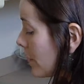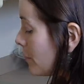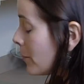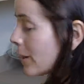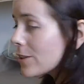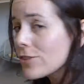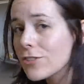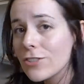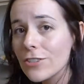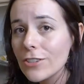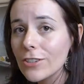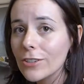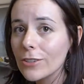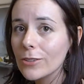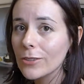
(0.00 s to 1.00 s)

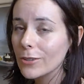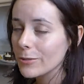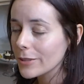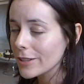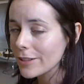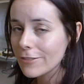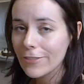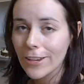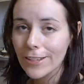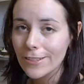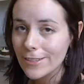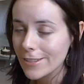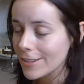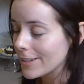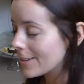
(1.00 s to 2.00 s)
Munster or really
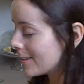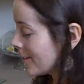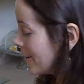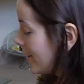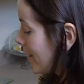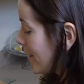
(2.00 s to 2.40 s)
fancy